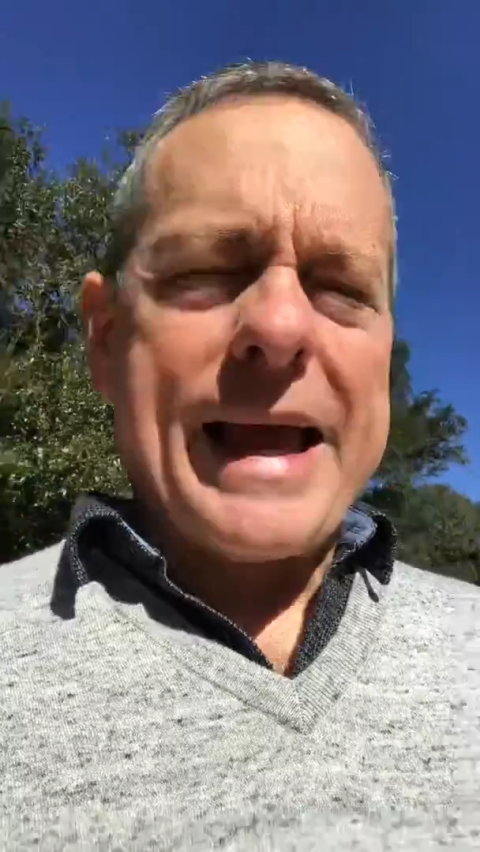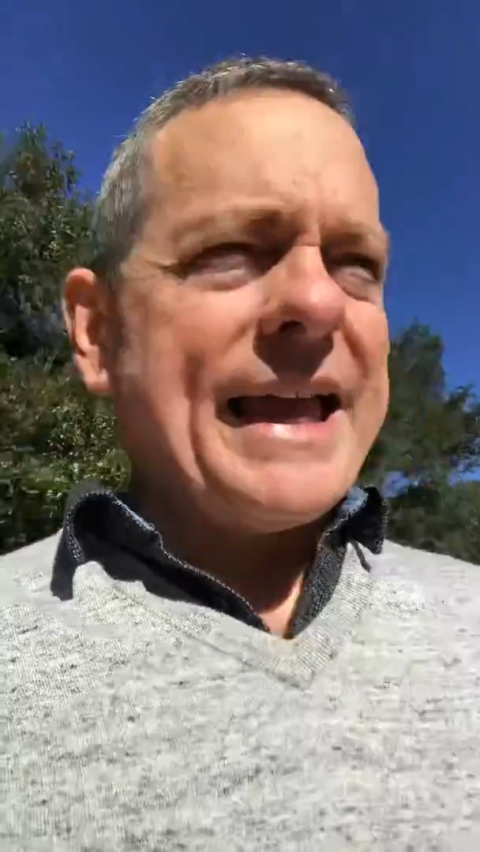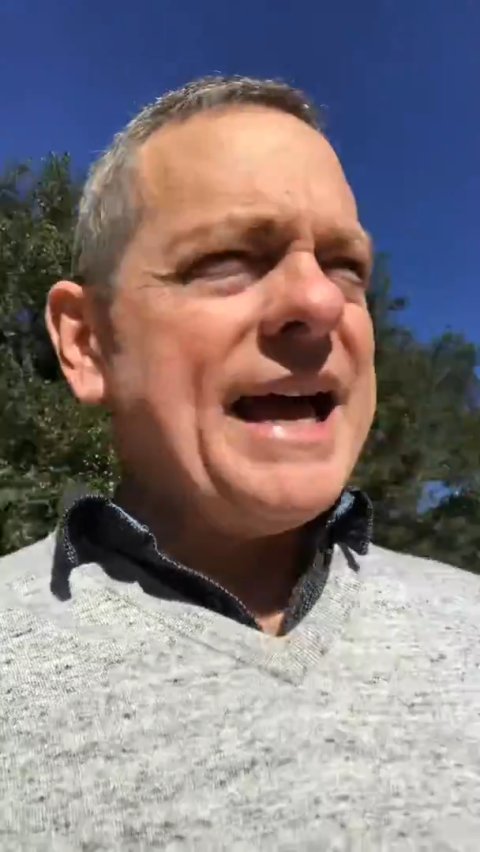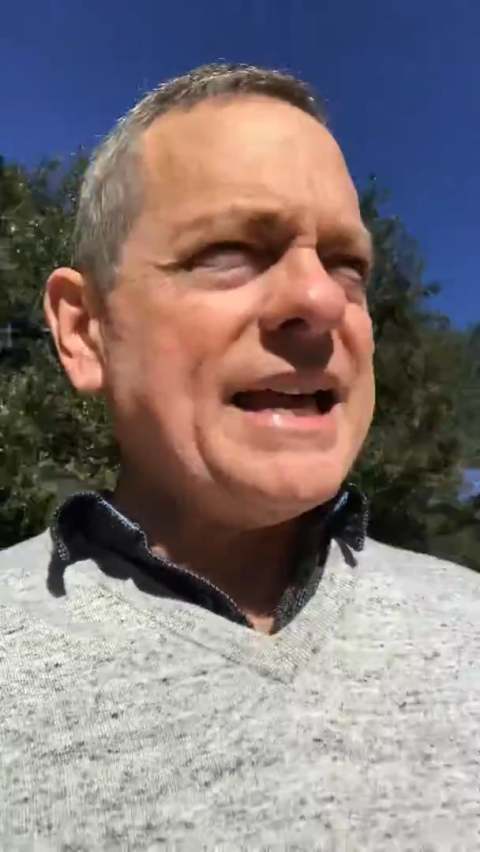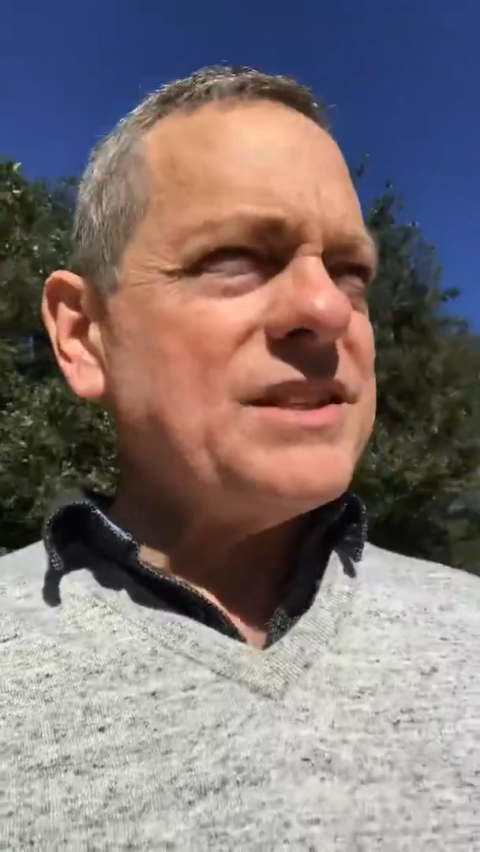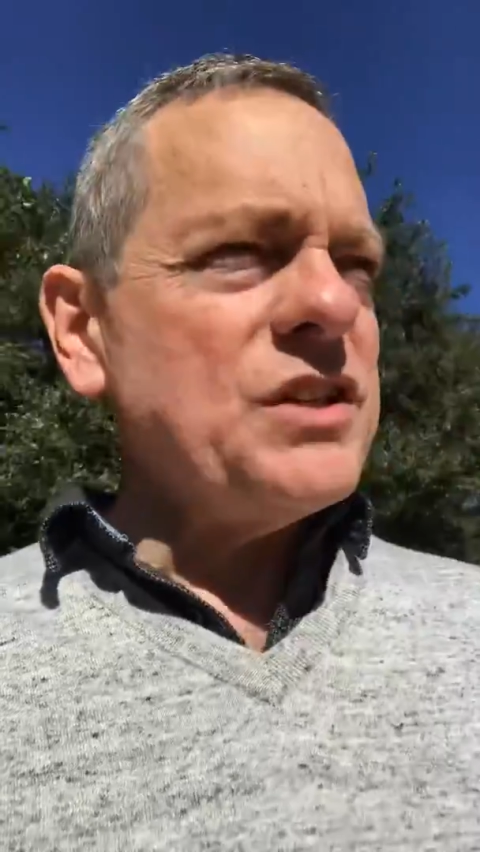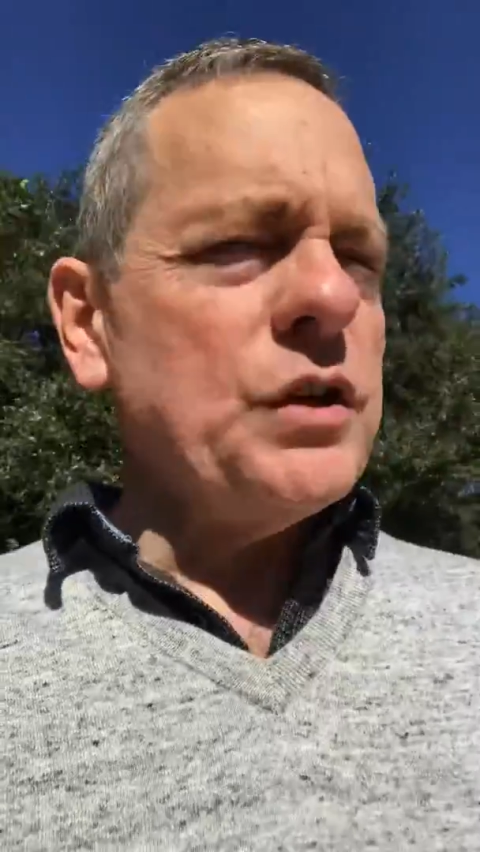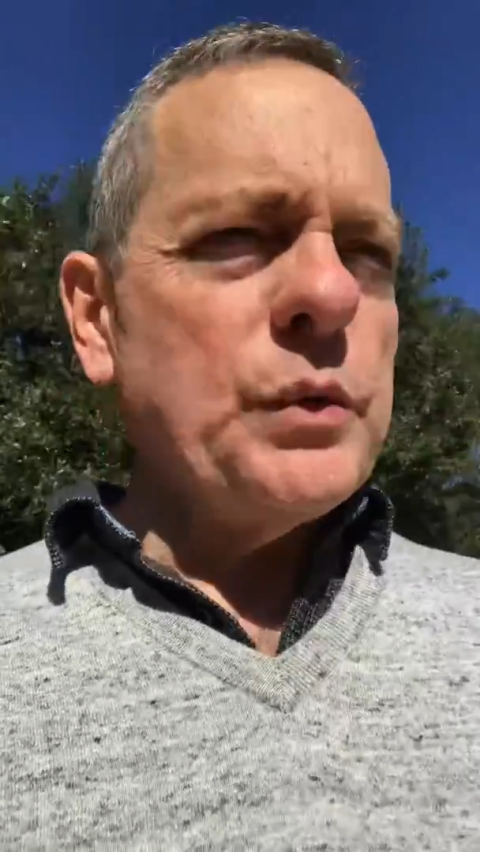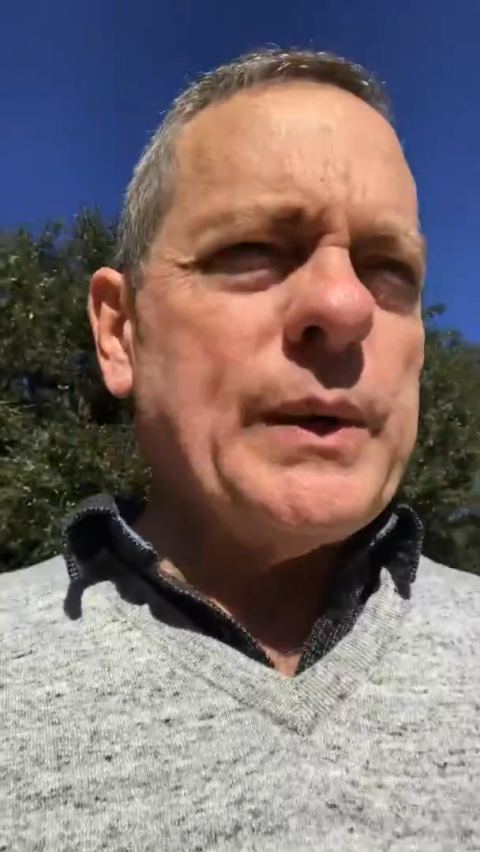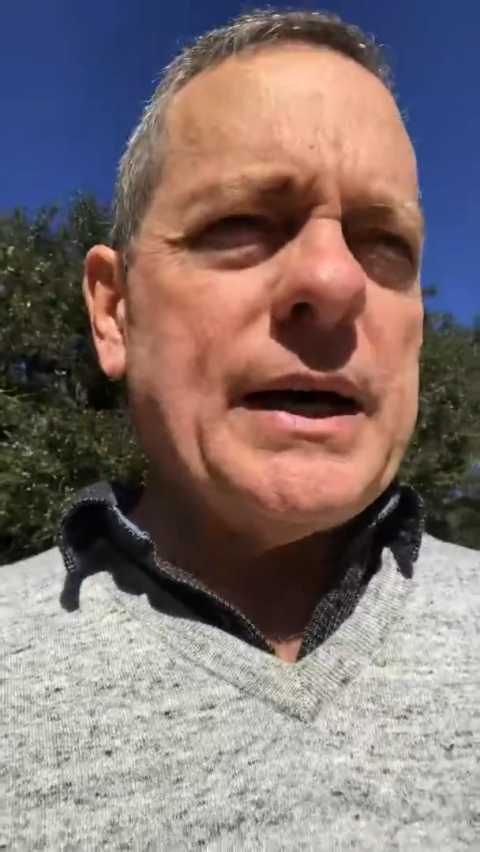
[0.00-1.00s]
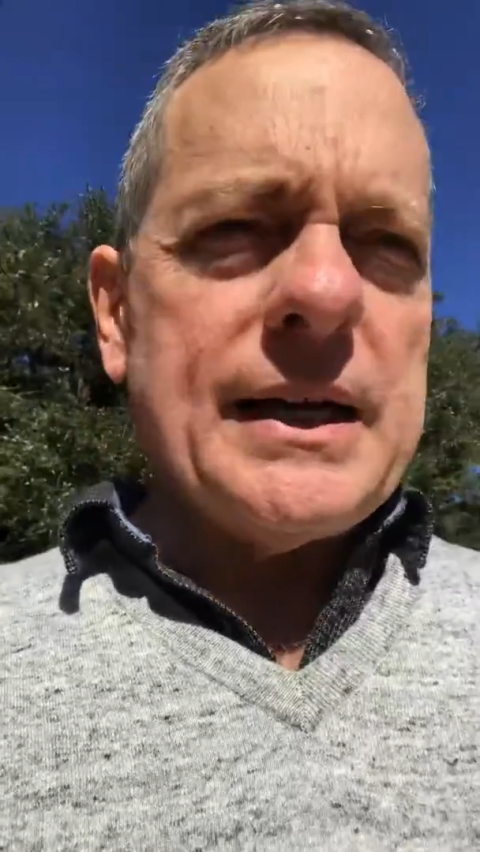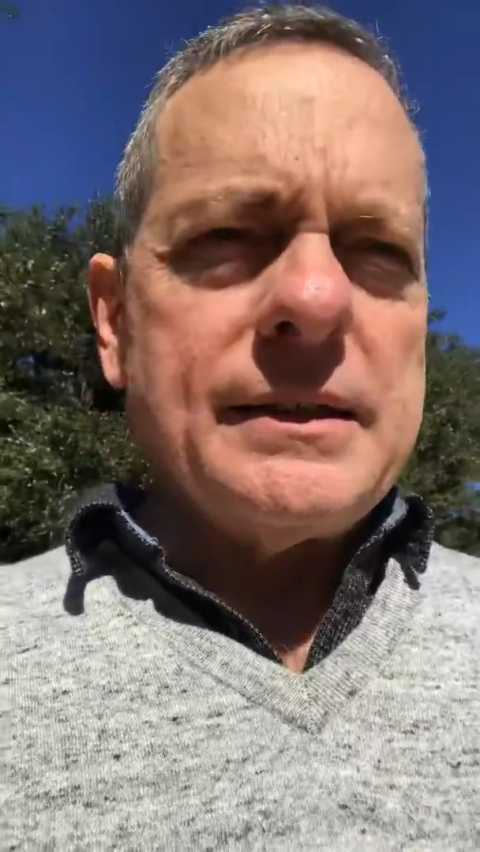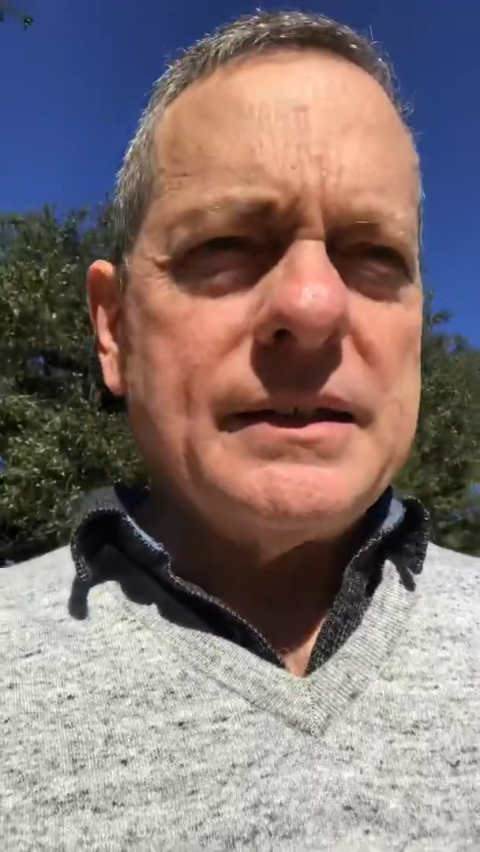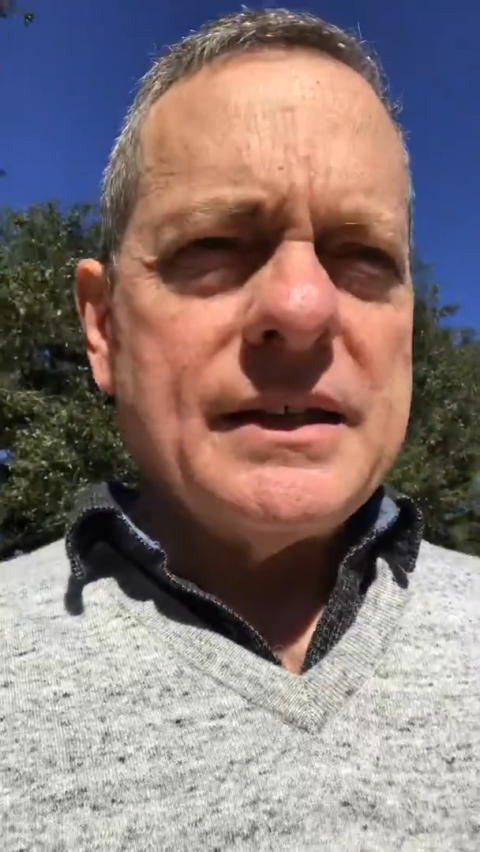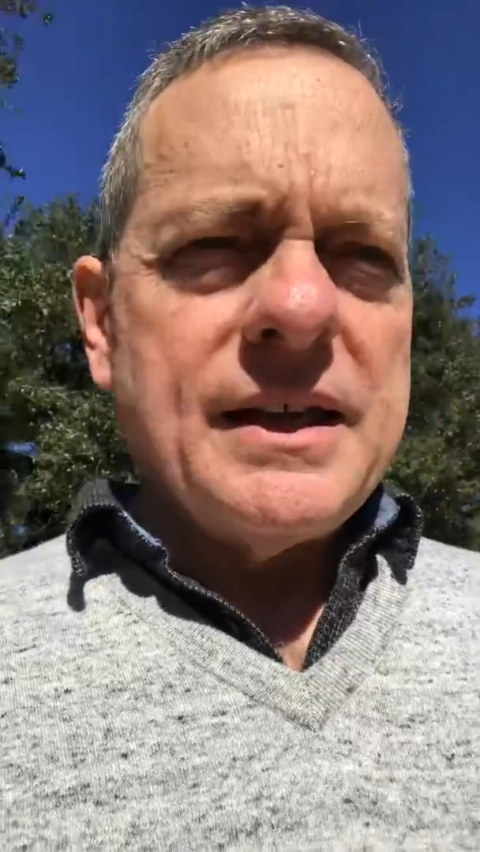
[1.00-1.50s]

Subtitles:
I got to